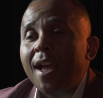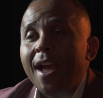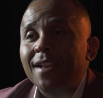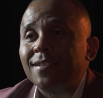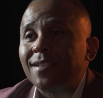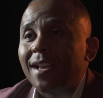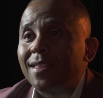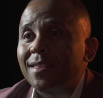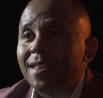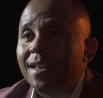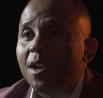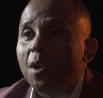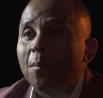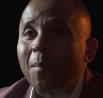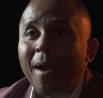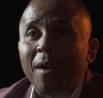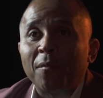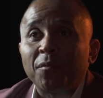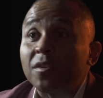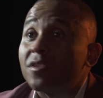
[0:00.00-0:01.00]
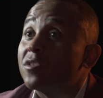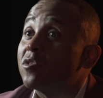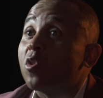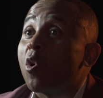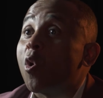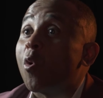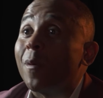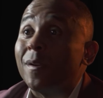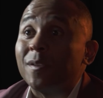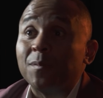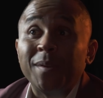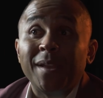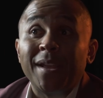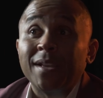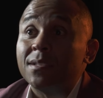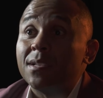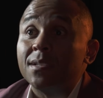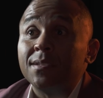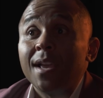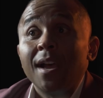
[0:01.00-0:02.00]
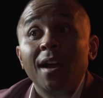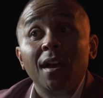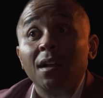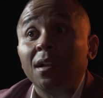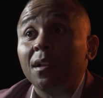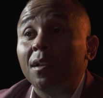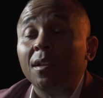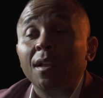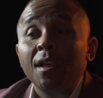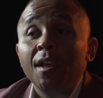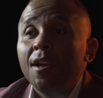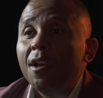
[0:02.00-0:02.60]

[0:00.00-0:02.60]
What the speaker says: as I think about the stories we get to tell,